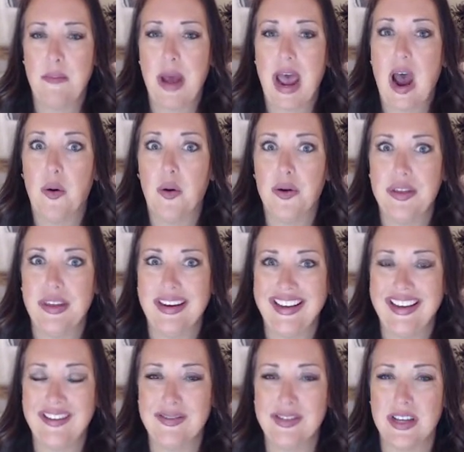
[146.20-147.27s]
power that it
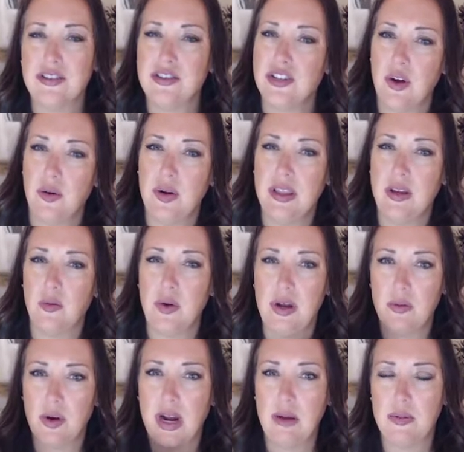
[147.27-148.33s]
gives us knowing that we
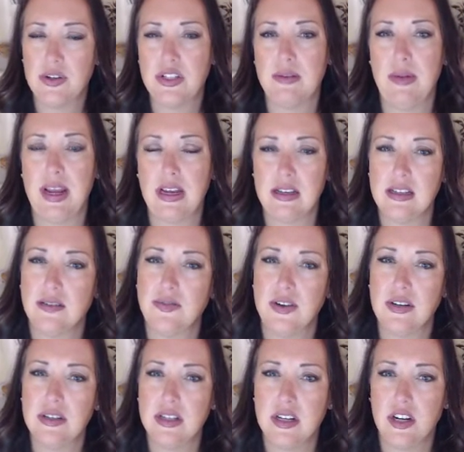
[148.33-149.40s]
were able to make a
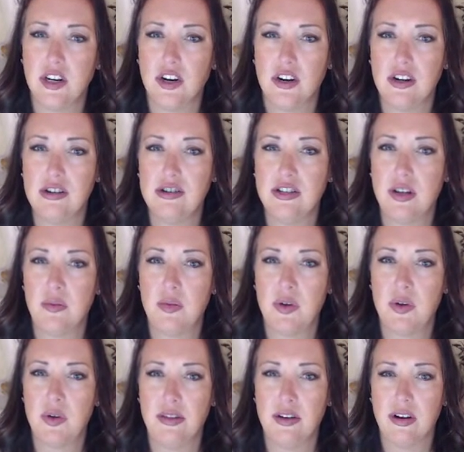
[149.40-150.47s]
difference and encourage
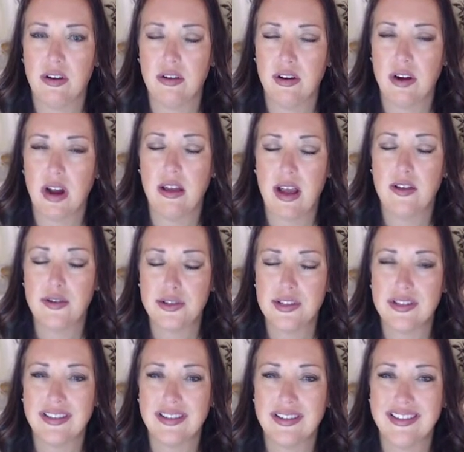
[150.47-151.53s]
someone else
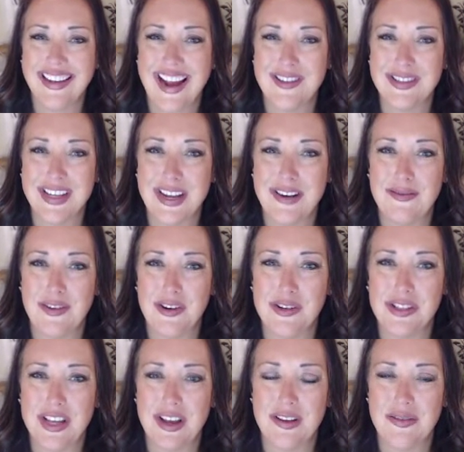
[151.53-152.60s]
outside of
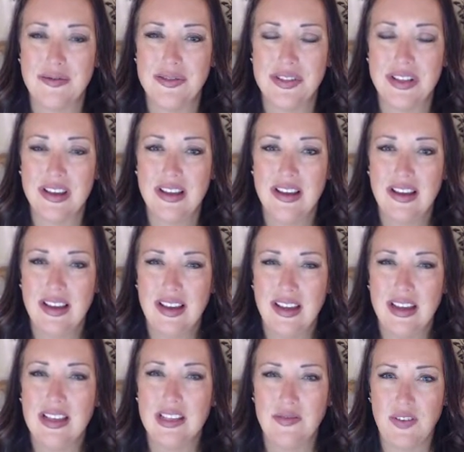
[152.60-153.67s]
ourselves
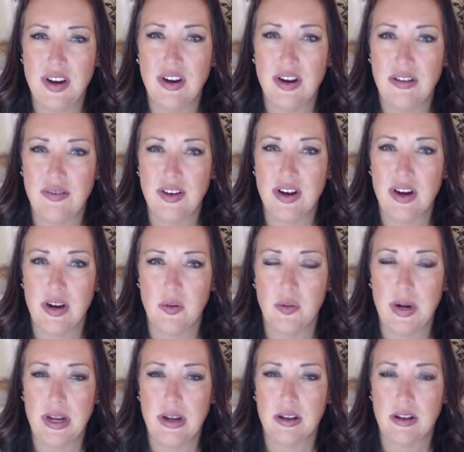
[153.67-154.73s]
is very, very
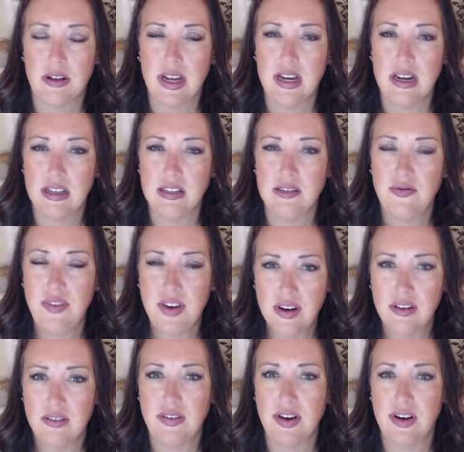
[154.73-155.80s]
real and is
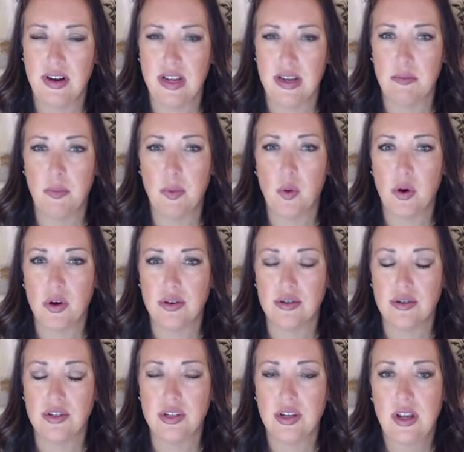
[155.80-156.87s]
very, very
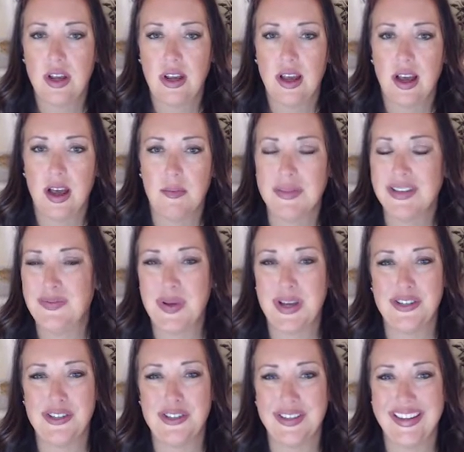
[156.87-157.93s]
important,
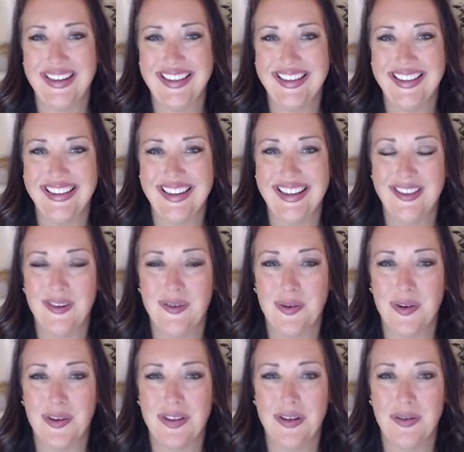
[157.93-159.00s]
especially in the
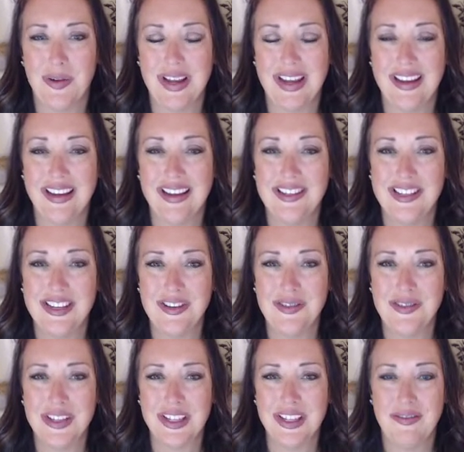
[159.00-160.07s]
world that we continue
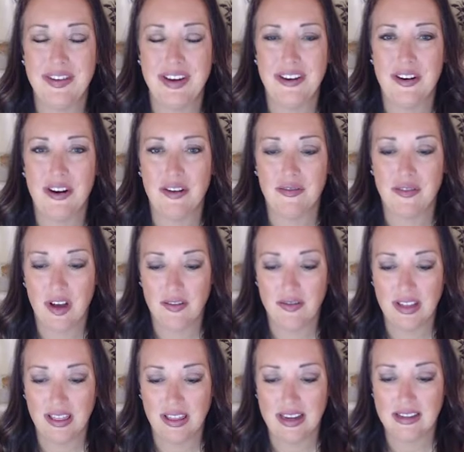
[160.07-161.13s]
to live in our
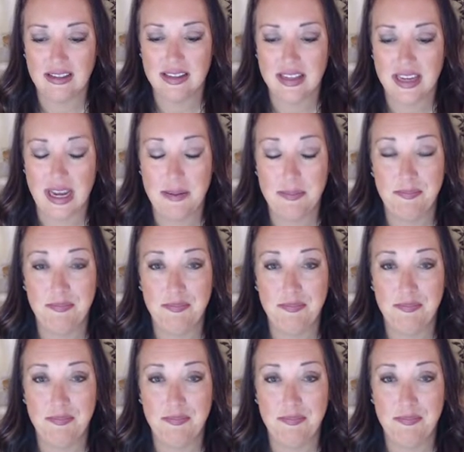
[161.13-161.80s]
evolving landscape.